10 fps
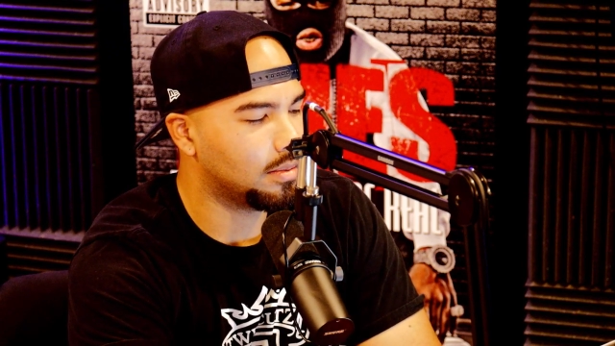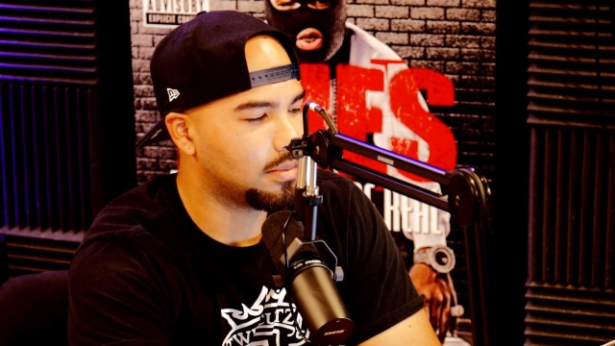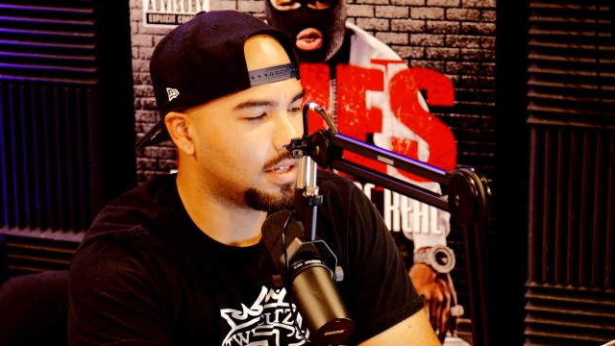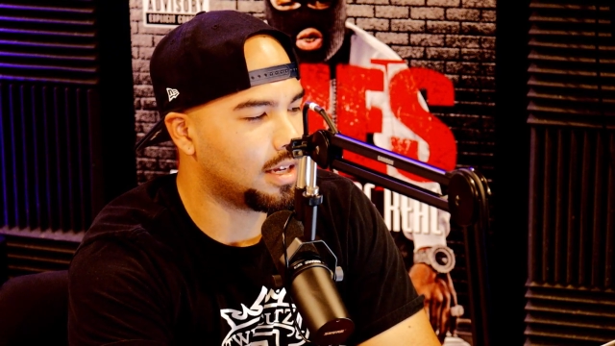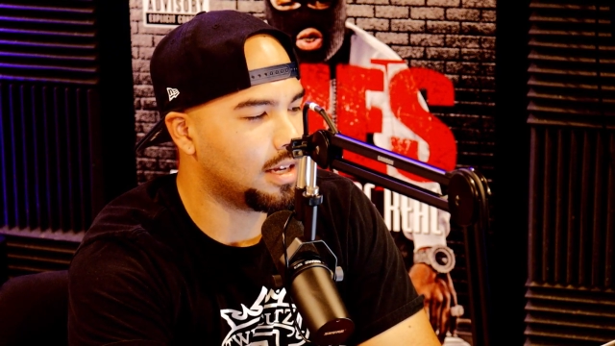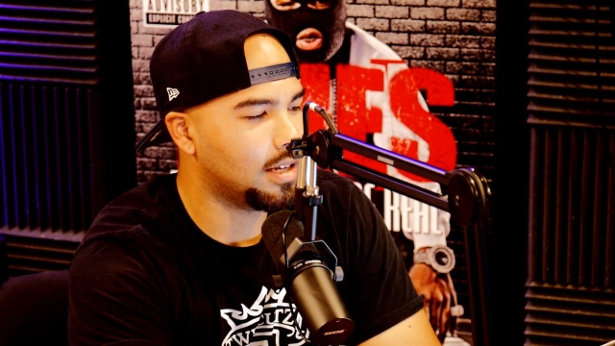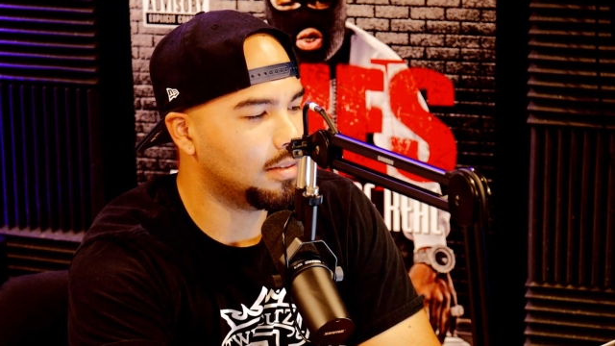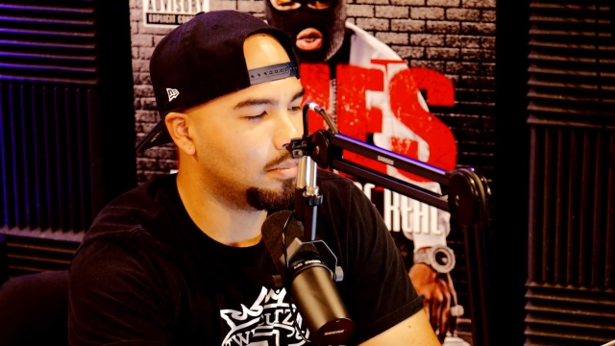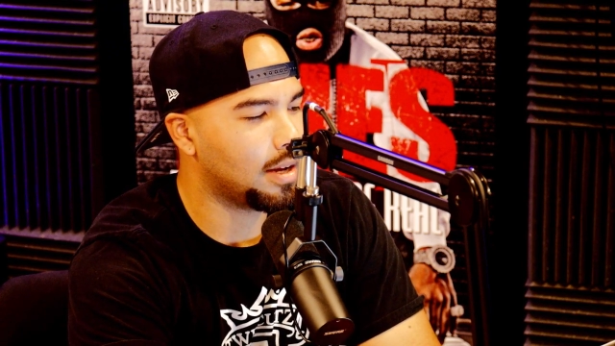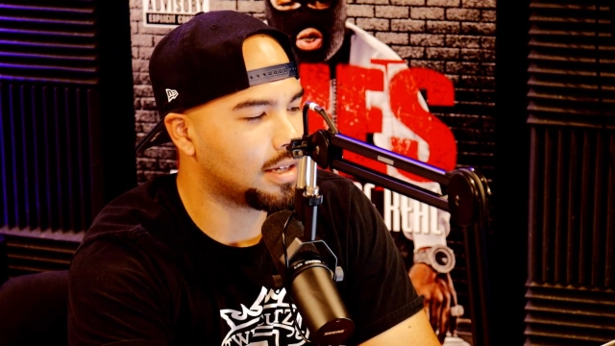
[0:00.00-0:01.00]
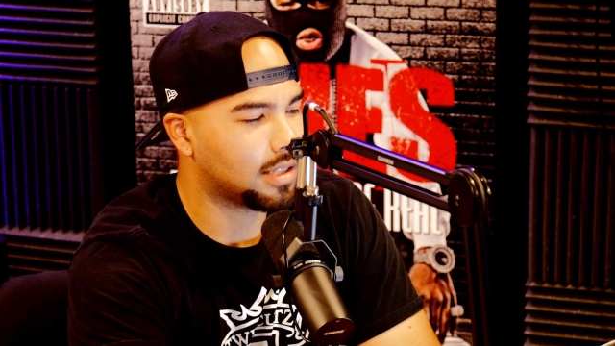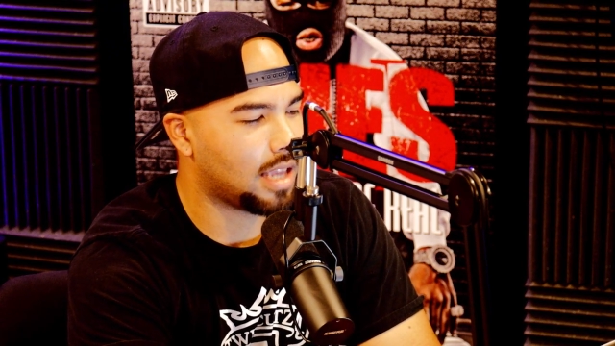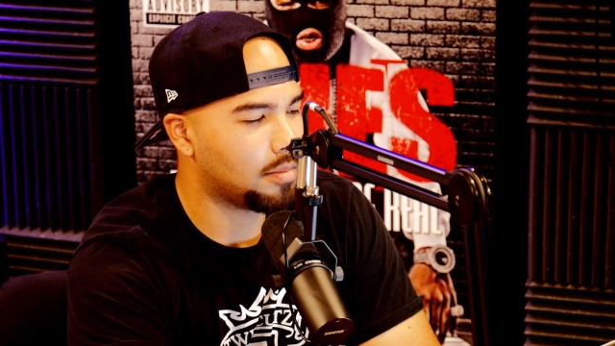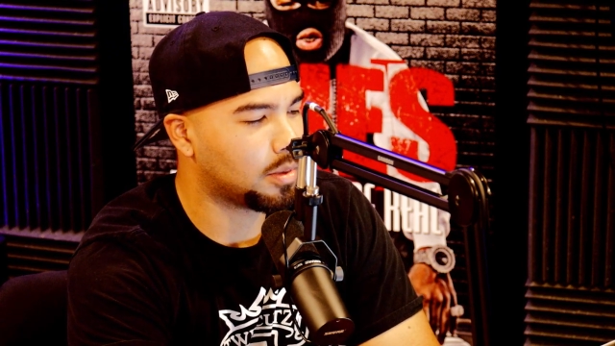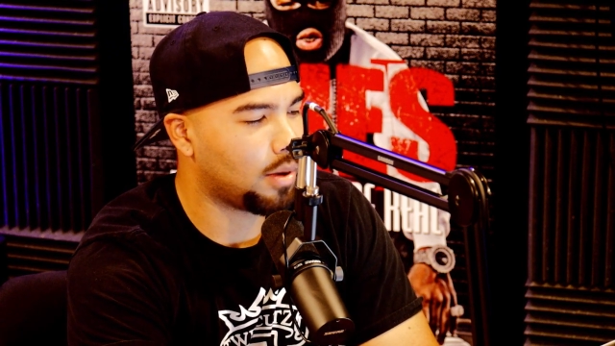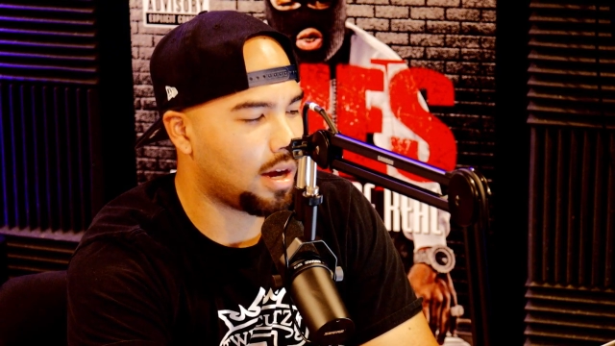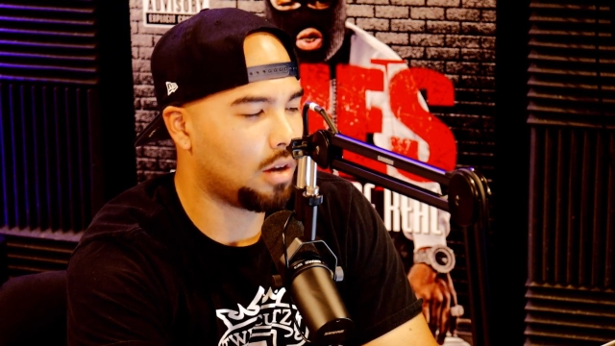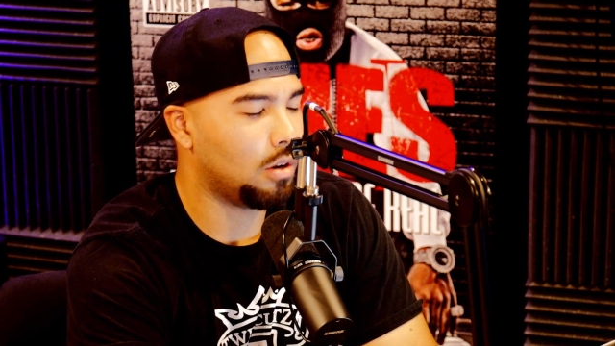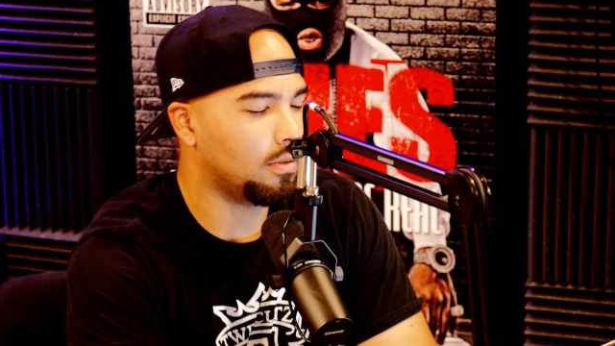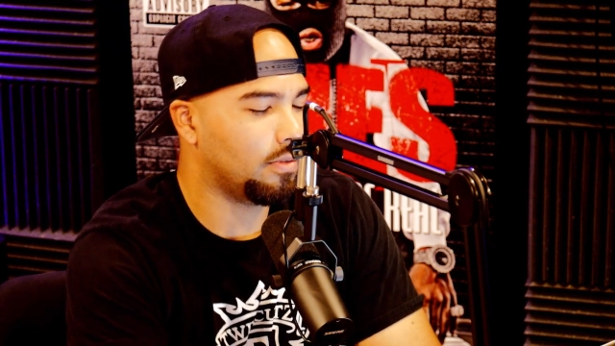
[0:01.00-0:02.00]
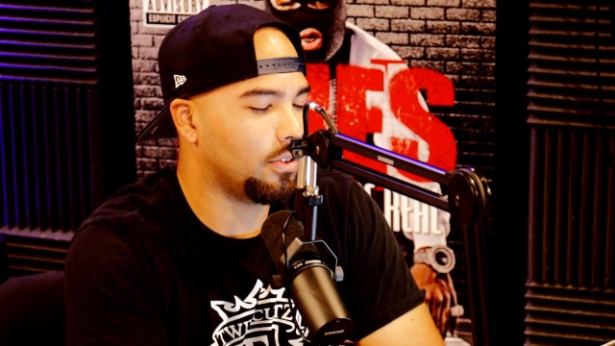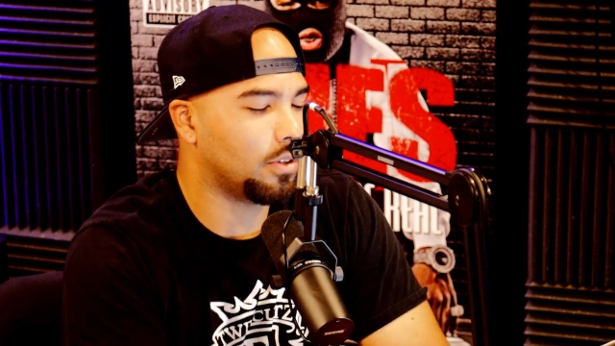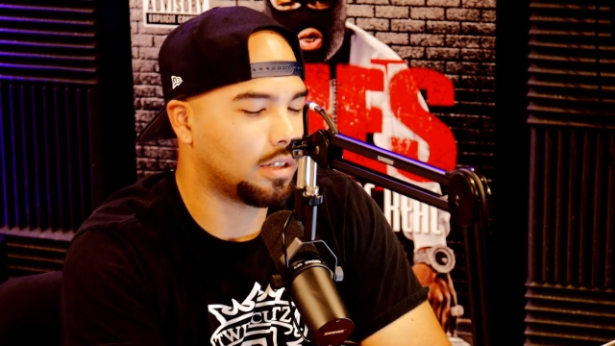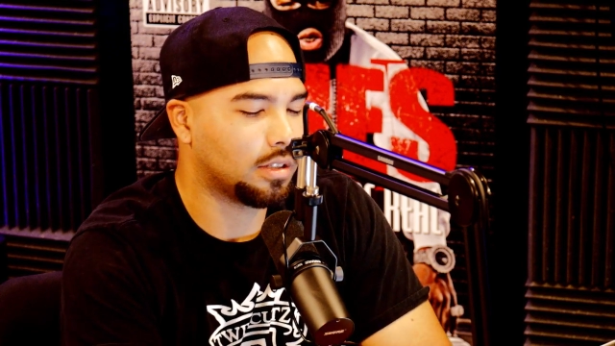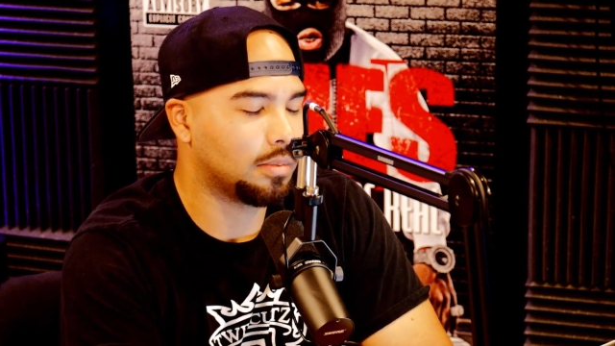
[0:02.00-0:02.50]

You know what I'm saying? Making scammers proud all over Florida.